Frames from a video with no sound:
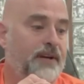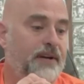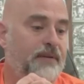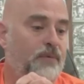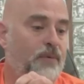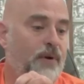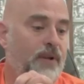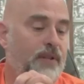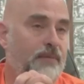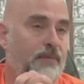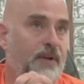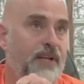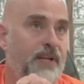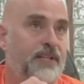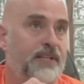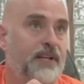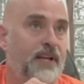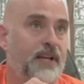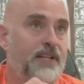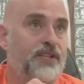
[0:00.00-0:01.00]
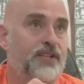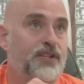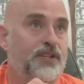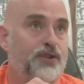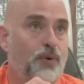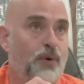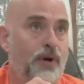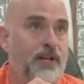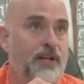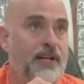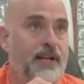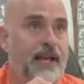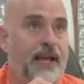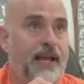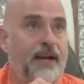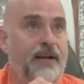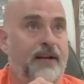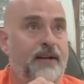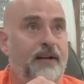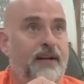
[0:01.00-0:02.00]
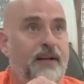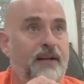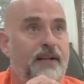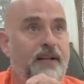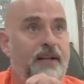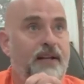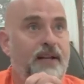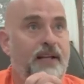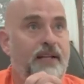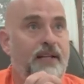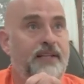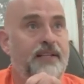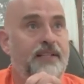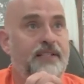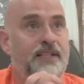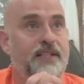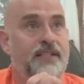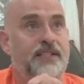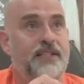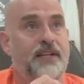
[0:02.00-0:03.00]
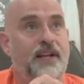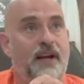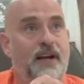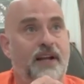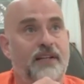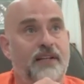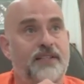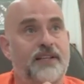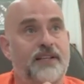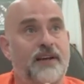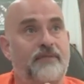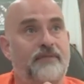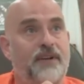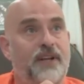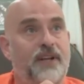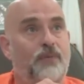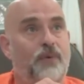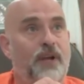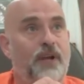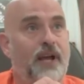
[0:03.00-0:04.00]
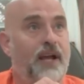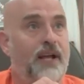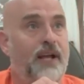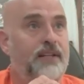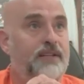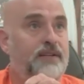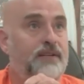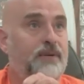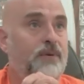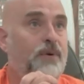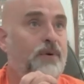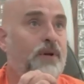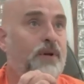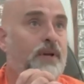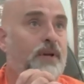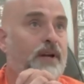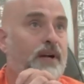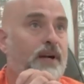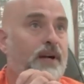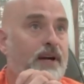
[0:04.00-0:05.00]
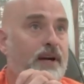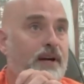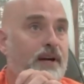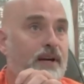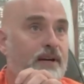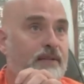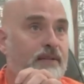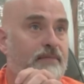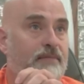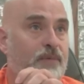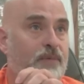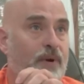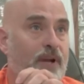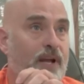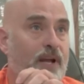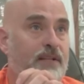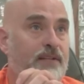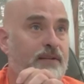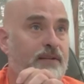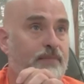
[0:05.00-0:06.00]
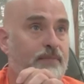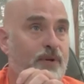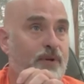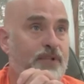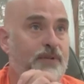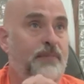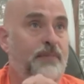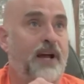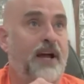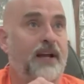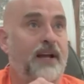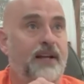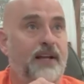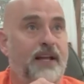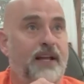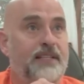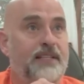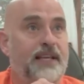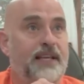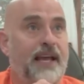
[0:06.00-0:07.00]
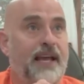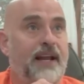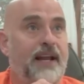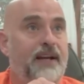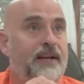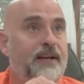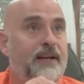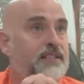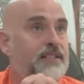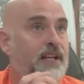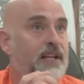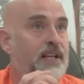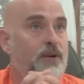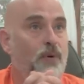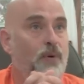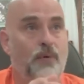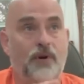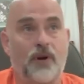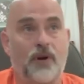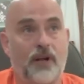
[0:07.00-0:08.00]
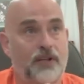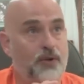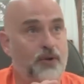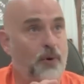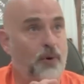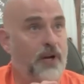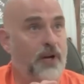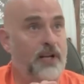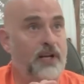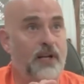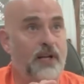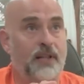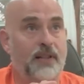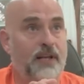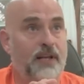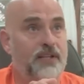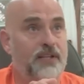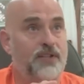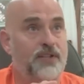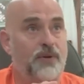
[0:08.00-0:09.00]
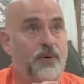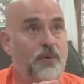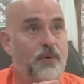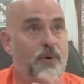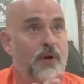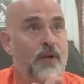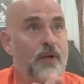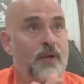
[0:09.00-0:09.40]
when the Métis Nation joined Canada in 1869 and 70, we had to push back against Canada and say, no, we're not joining unless you